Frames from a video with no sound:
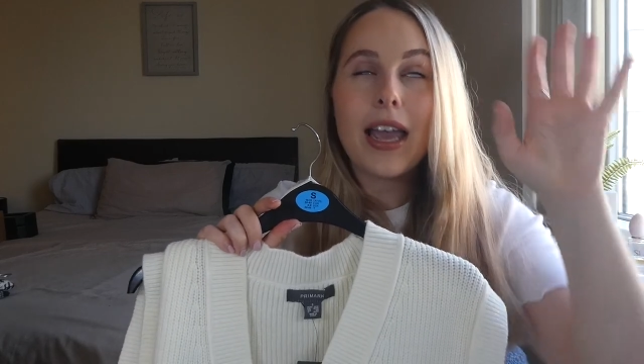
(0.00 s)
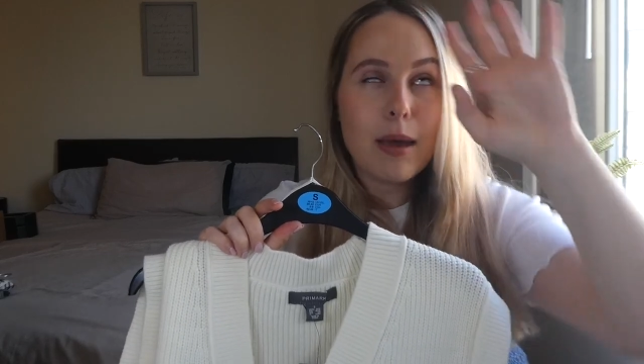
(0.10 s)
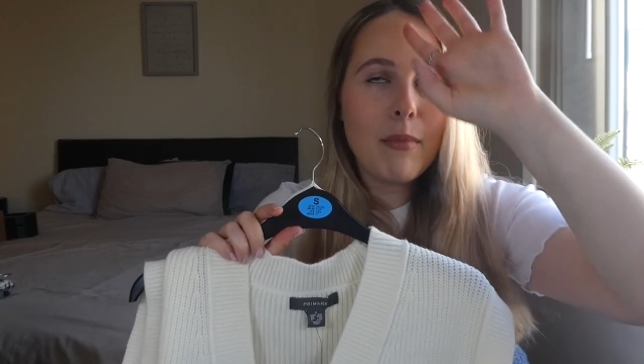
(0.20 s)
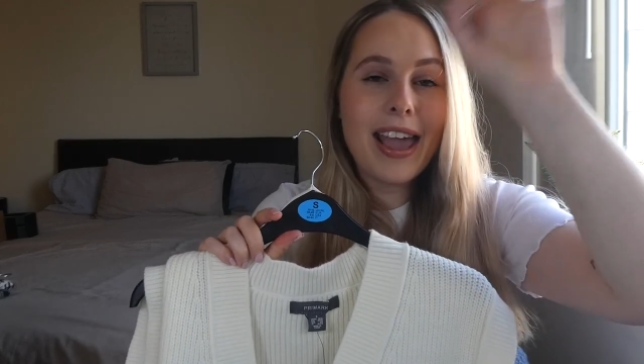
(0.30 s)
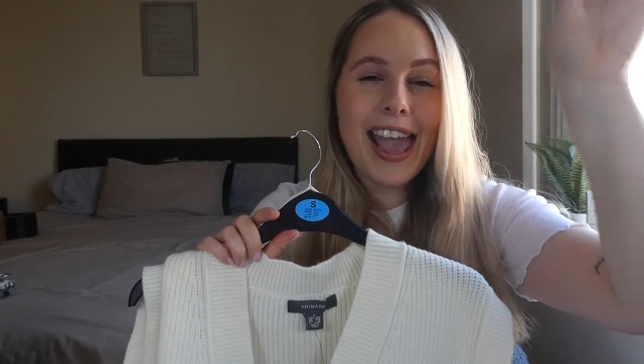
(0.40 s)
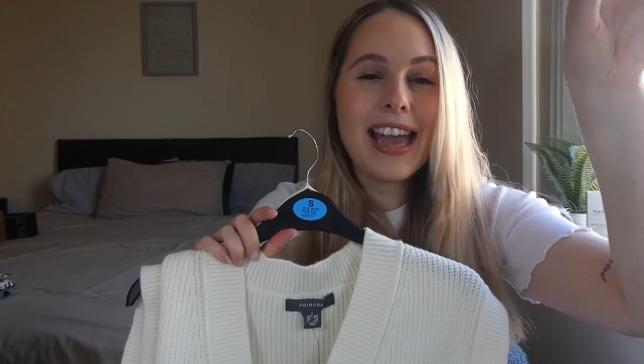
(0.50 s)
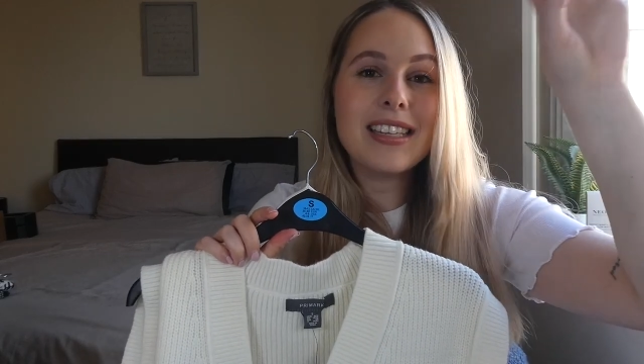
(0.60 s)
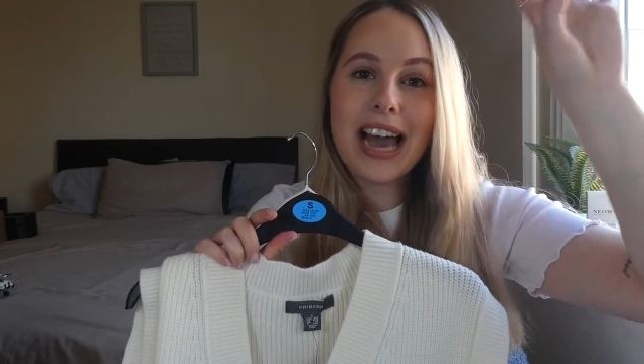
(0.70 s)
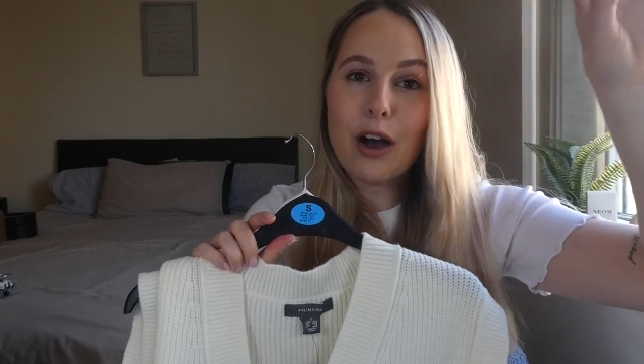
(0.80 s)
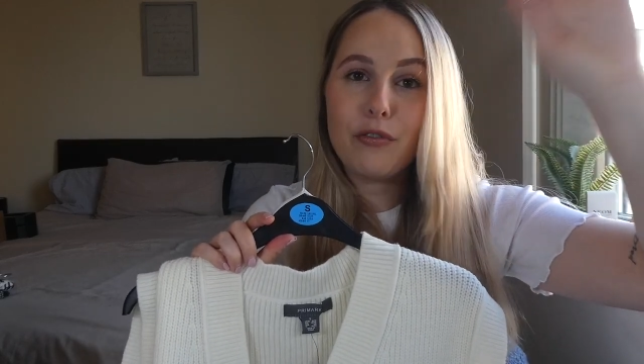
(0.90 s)
In my
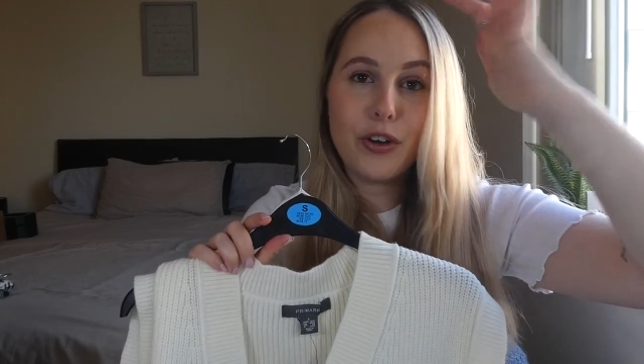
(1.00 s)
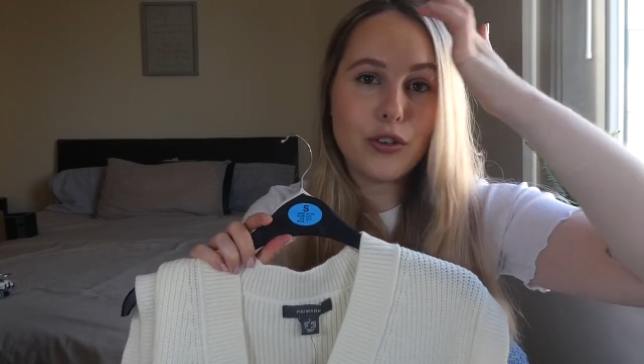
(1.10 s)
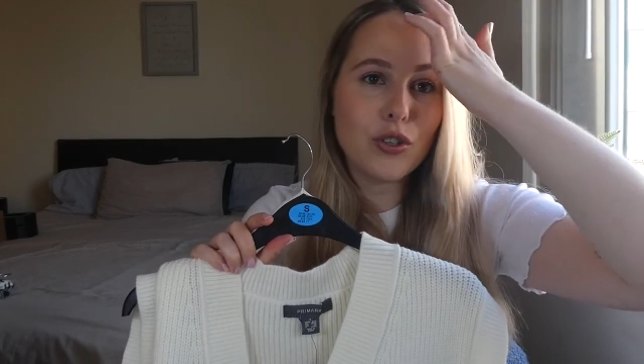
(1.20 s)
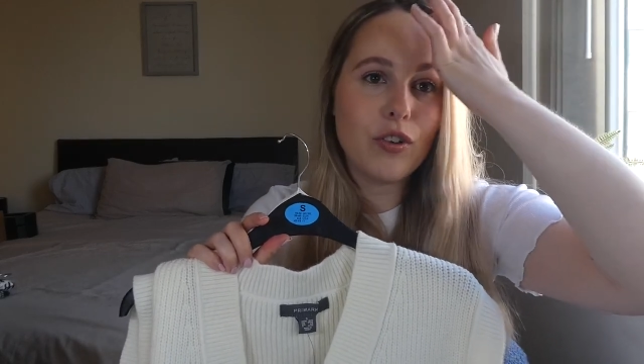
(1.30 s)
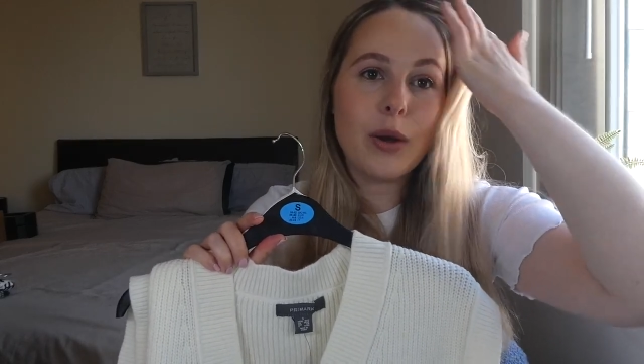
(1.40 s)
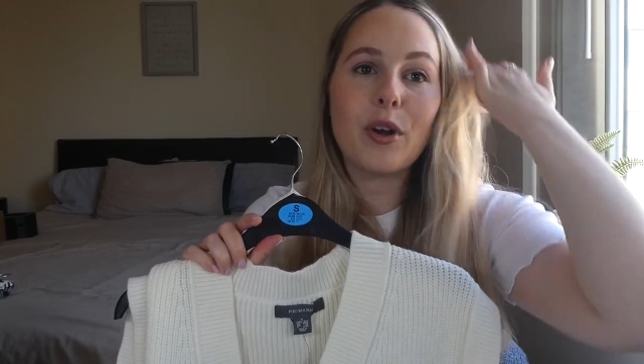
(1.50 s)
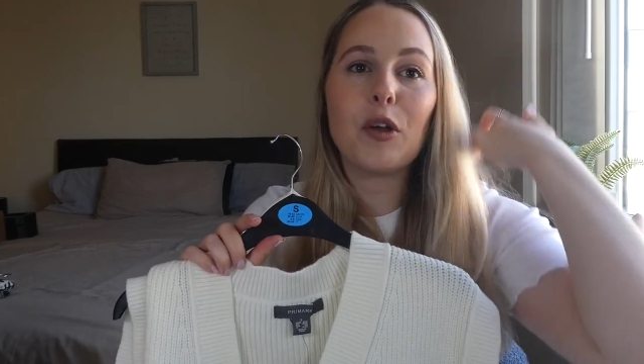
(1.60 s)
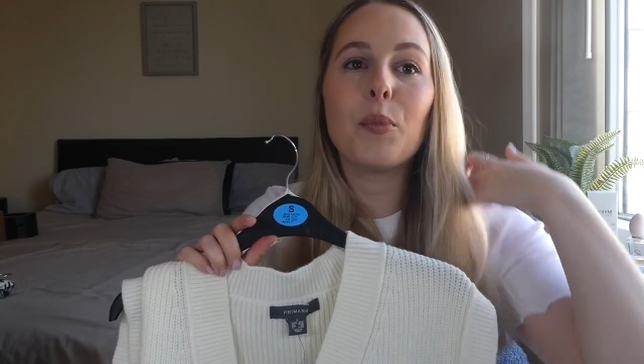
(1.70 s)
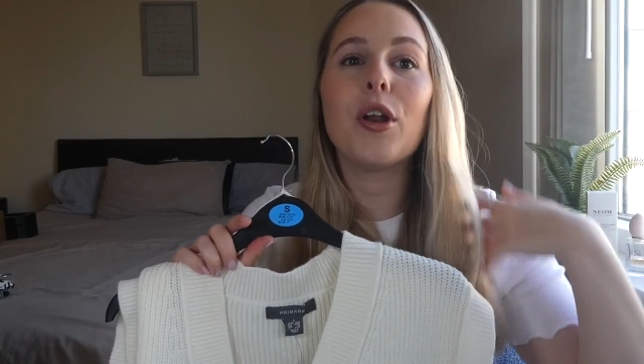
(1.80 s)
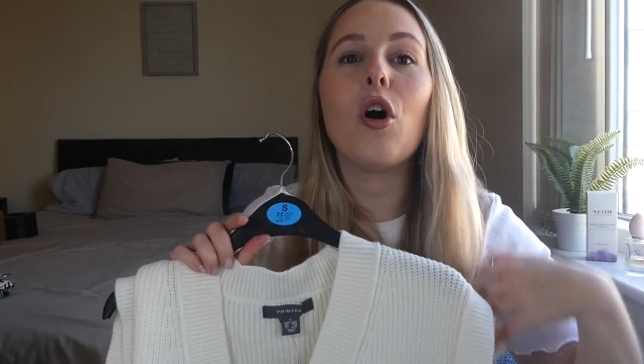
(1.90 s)
head, the outfit looks great. When
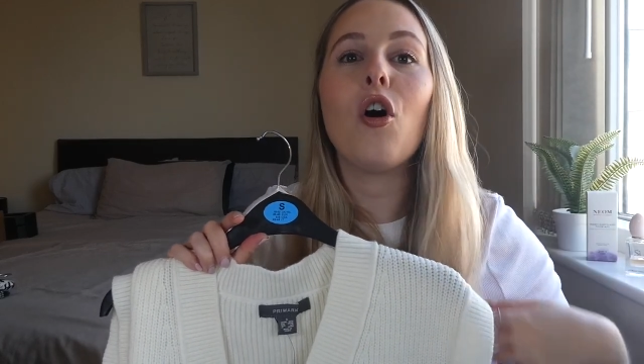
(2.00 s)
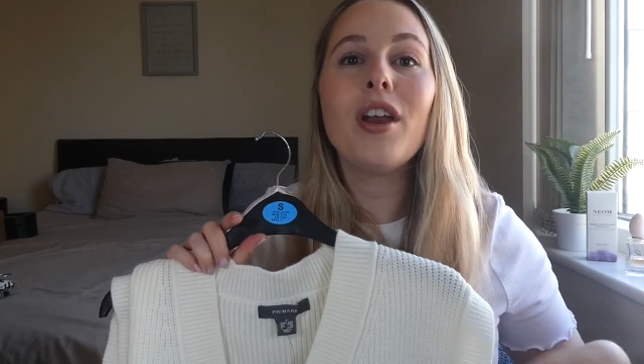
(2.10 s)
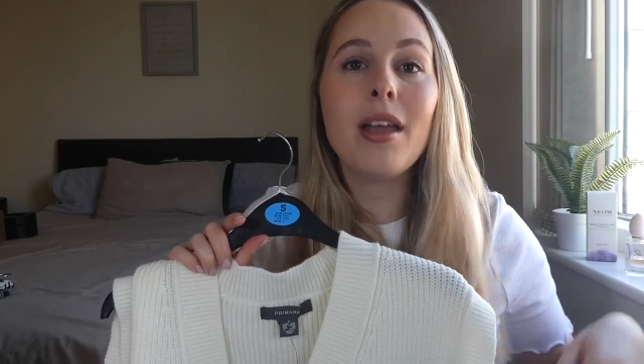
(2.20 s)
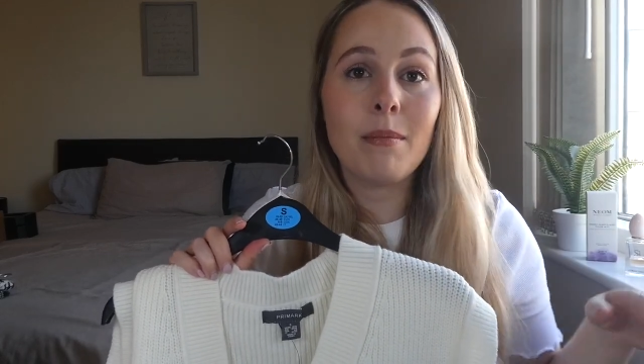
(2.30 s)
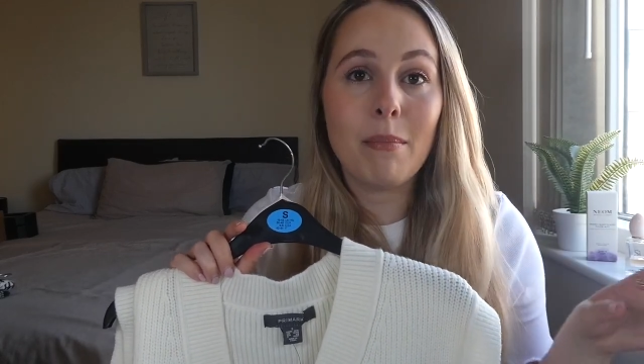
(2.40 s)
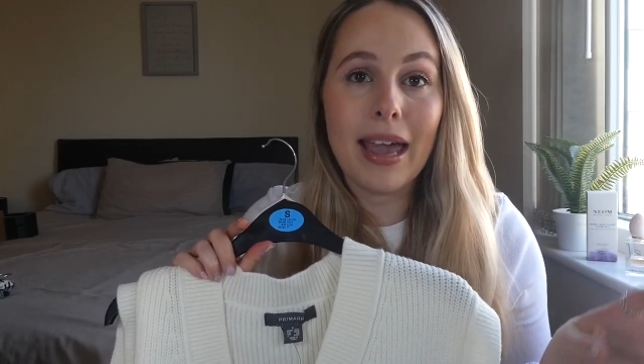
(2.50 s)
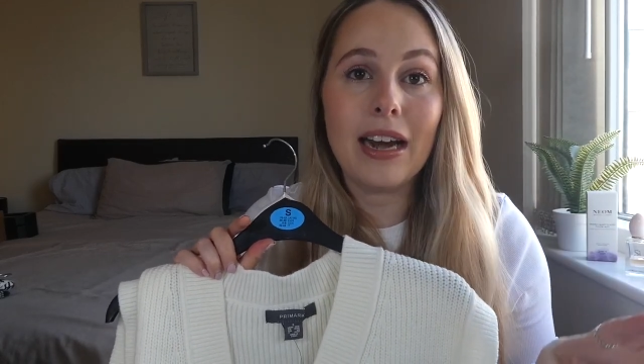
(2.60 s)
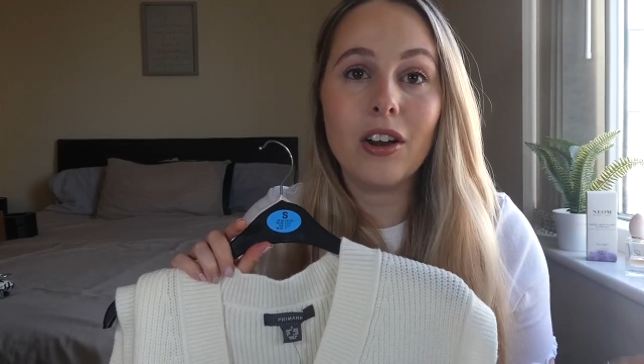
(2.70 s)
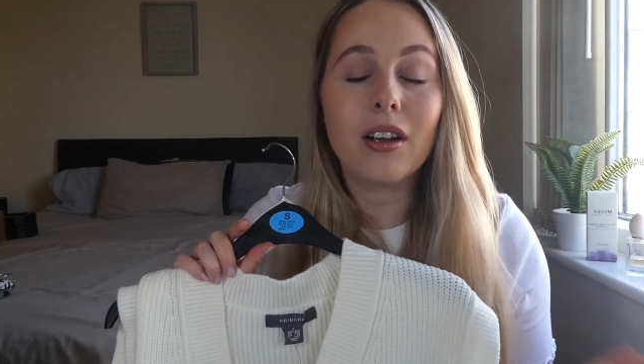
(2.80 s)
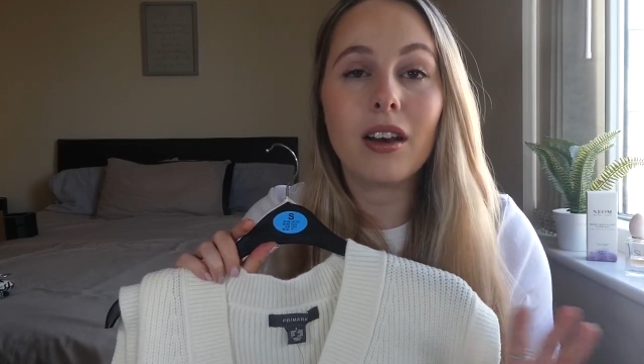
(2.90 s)
I put it on, it
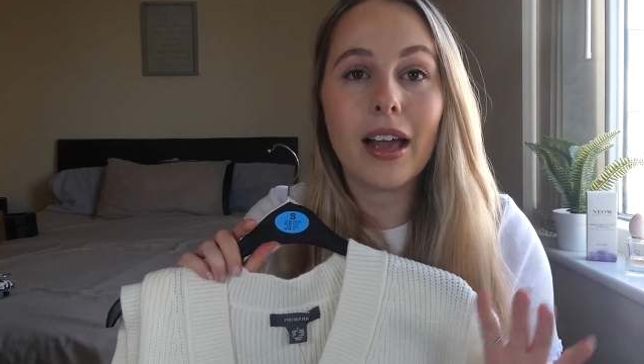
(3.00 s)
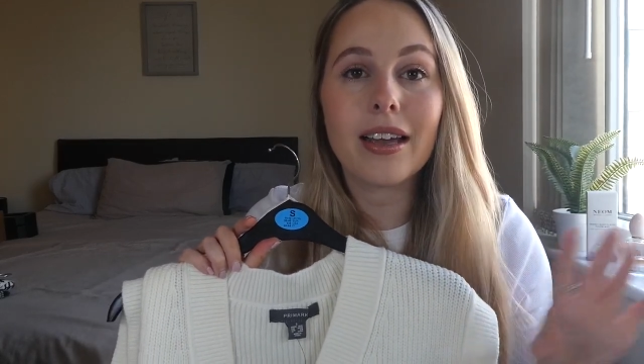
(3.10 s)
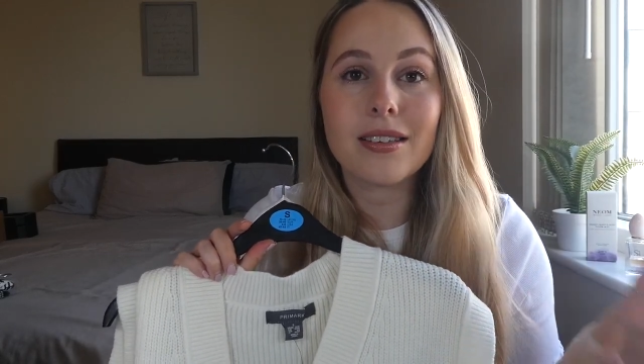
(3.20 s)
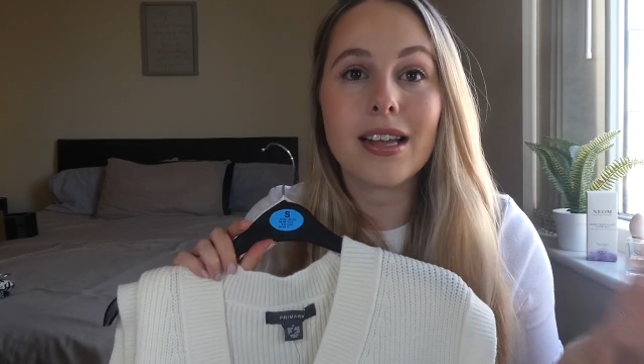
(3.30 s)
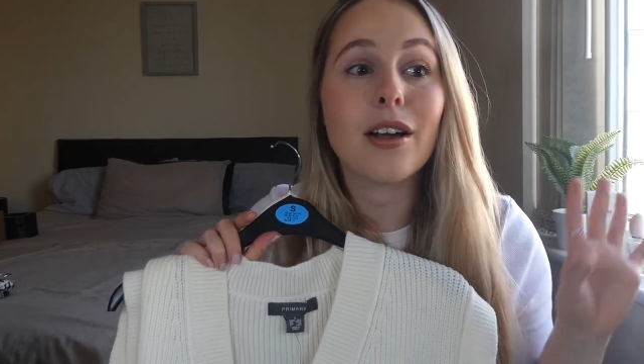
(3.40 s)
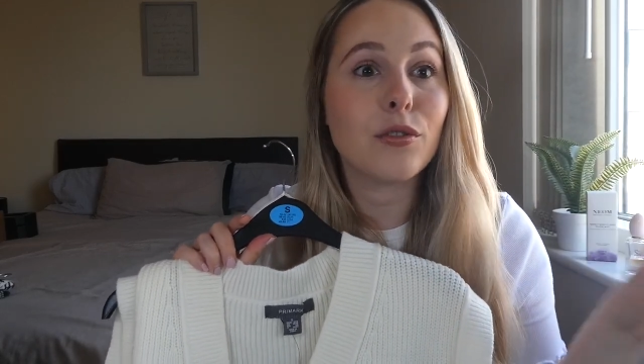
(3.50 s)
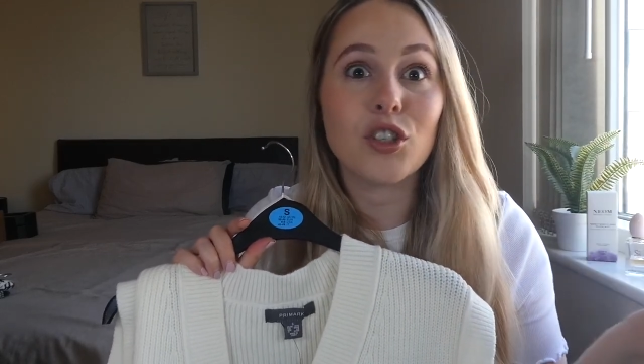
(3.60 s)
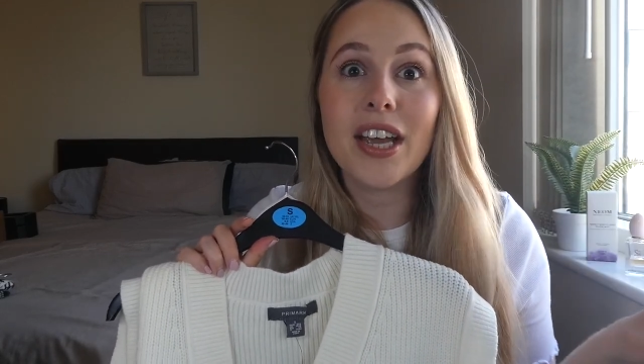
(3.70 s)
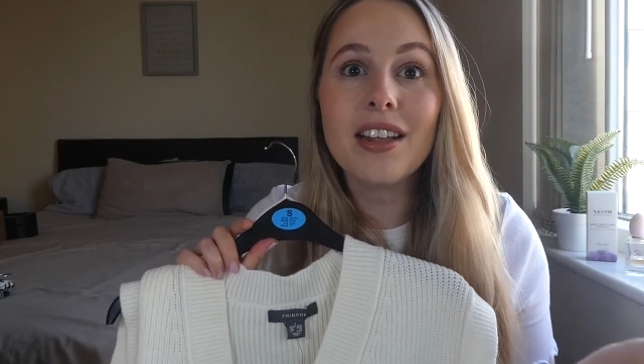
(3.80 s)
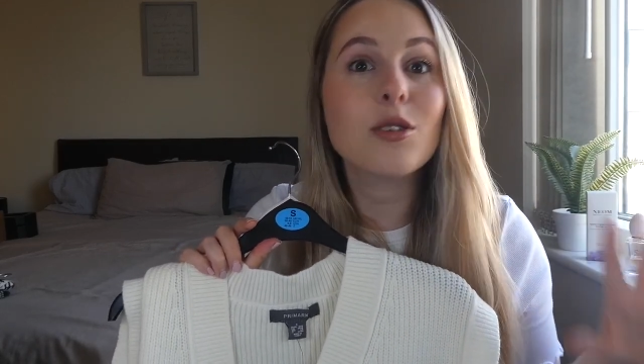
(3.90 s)
may look like a sack of
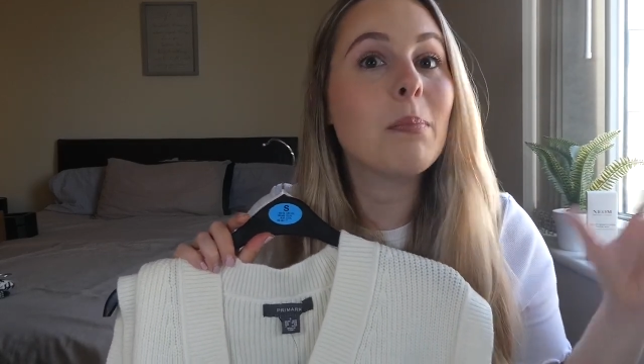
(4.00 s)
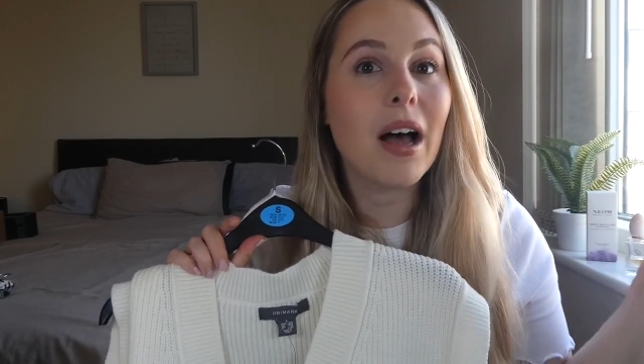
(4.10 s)
shit,